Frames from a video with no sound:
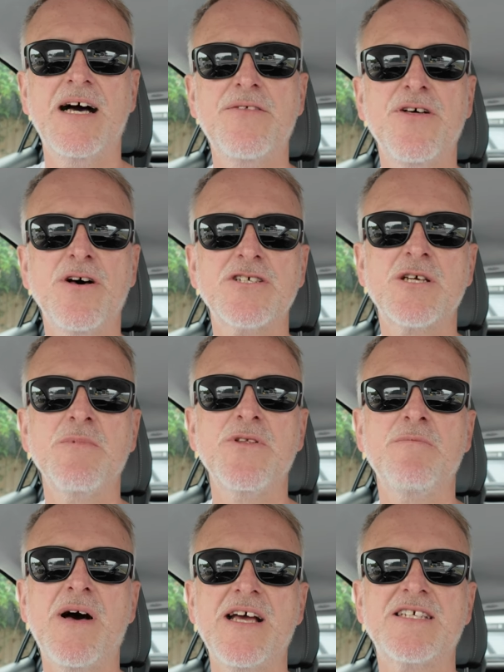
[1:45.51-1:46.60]
I thought some of
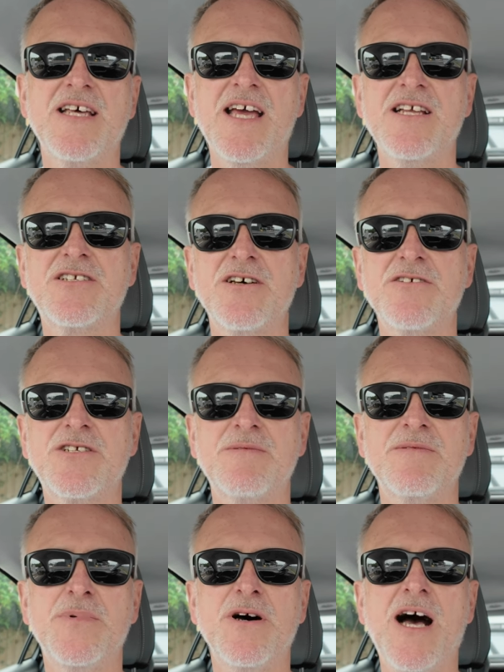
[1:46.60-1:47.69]
them might stay in touch,
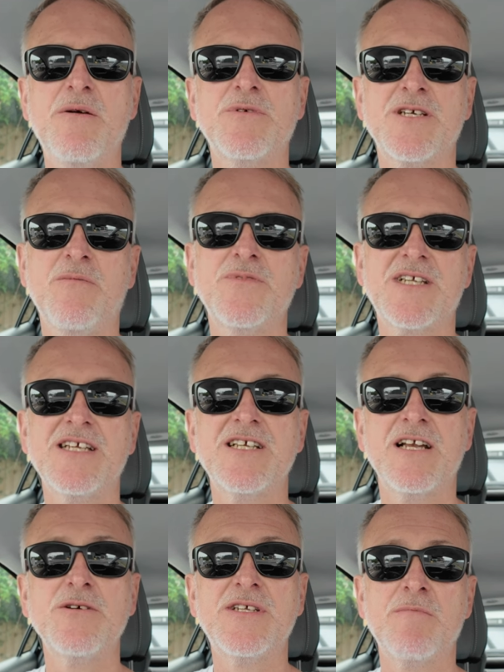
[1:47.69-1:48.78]
but I was obviously
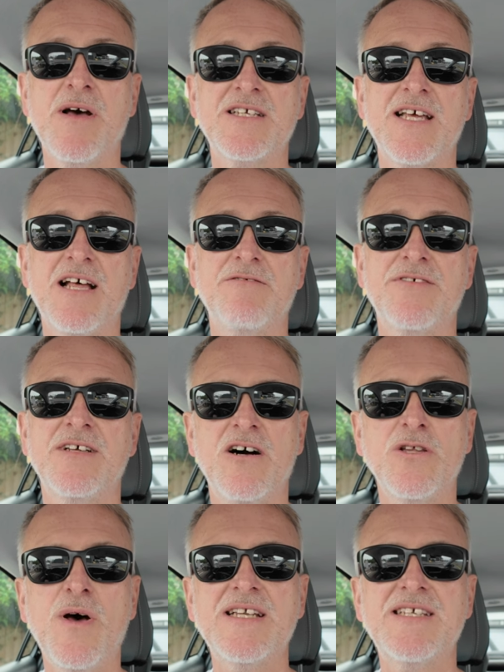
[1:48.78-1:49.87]
deluding myself.
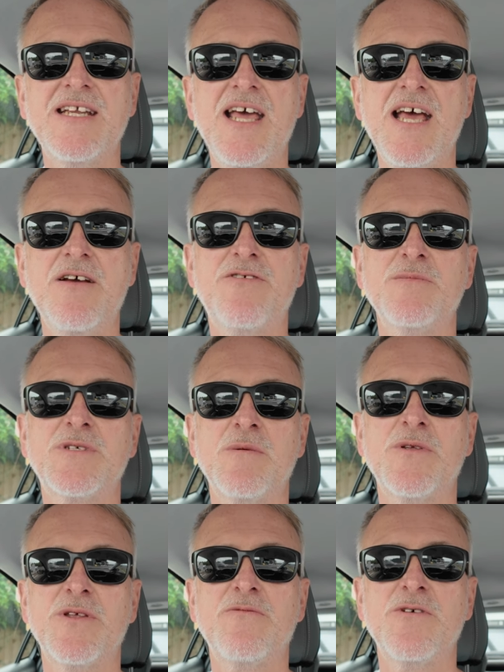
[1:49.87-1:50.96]
Although I did hear from
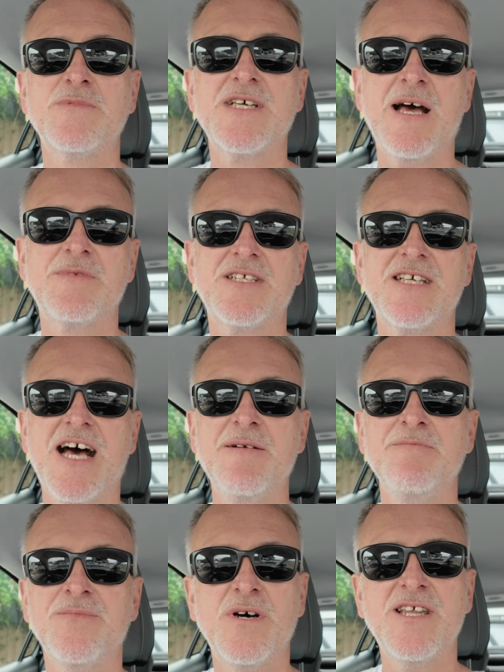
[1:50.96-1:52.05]
some of them from time to
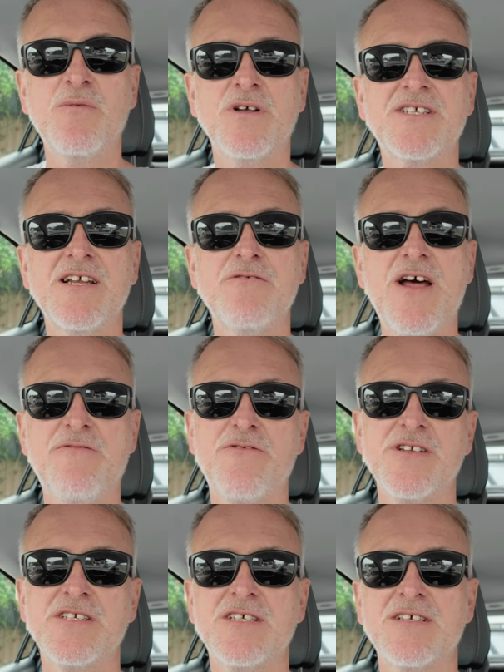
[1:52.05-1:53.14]
time when they wanted a
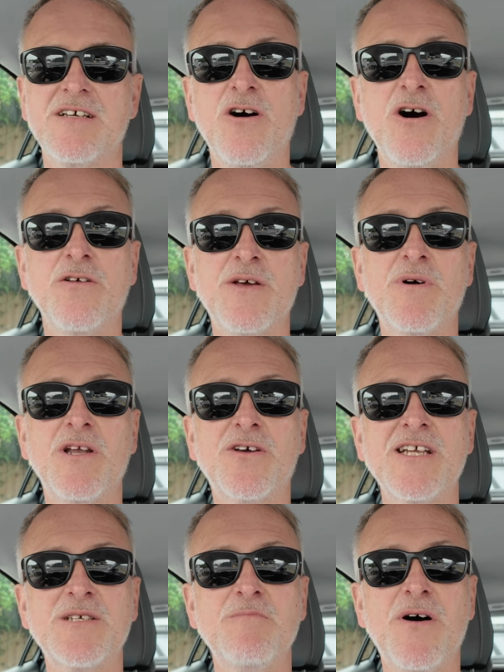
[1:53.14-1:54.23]
reference, or they were
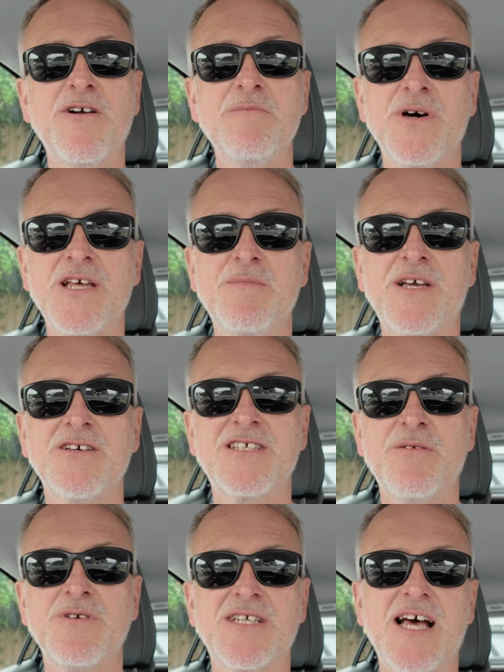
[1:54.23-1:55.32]
looking to borrow money because
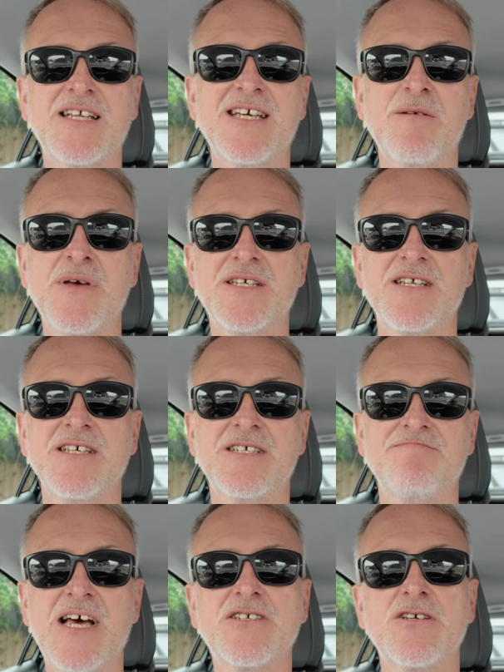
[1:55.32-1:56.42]
they were starting a
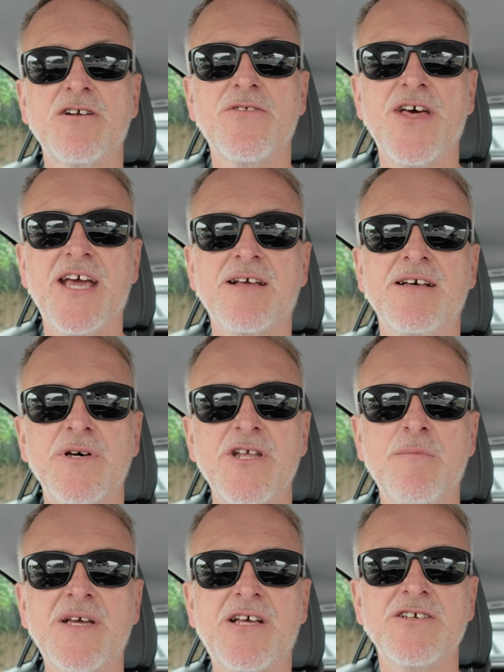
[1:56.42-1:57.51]
business, that sort of thing, but
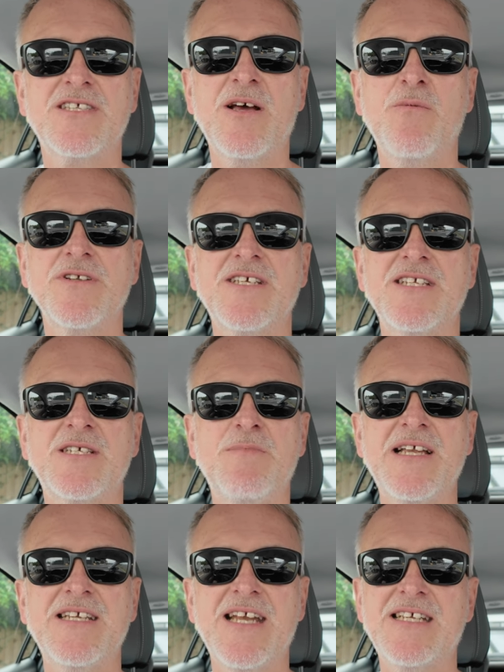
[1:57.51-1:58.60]
not because they wanted to
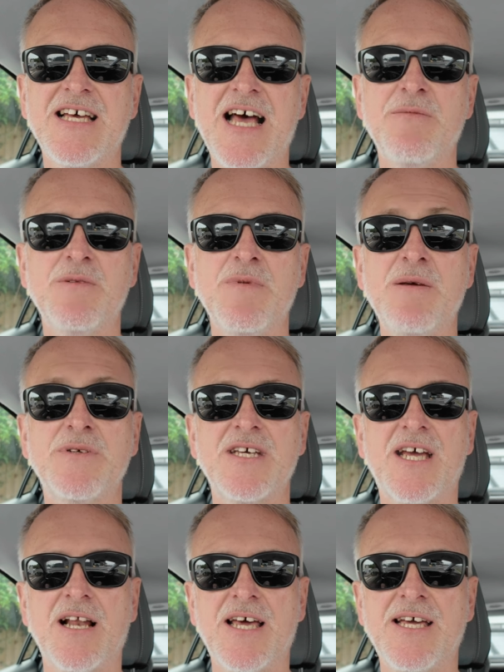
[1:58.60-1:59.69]
spend any time with me
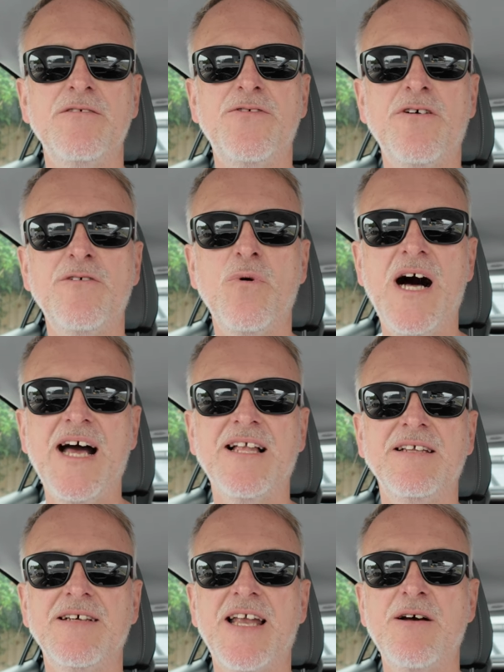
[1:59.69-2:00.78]
particularly. For a
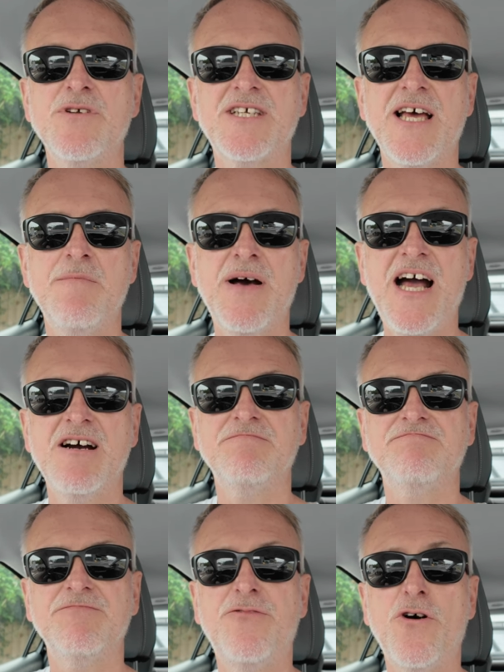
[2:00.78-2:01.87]
while, I would say about
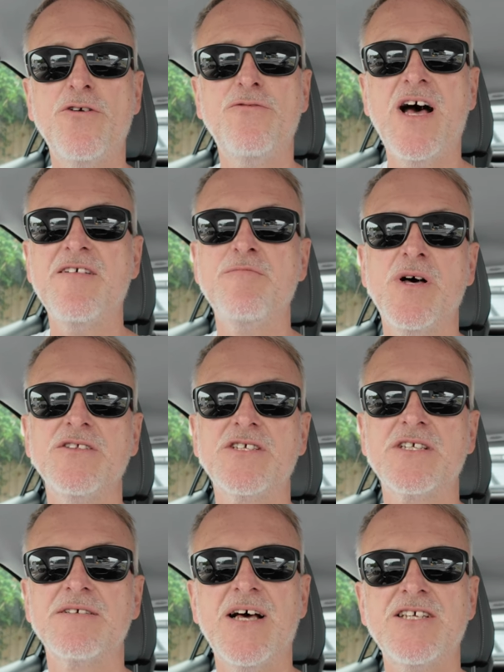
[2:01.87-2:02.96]
4 or 5
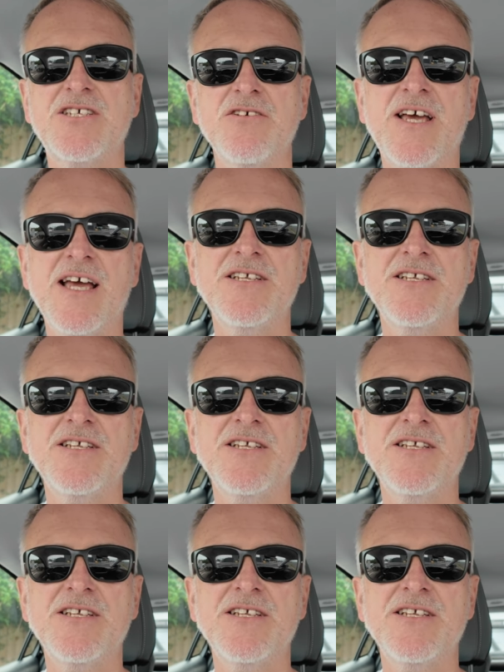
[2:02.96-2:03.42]
months, I sunk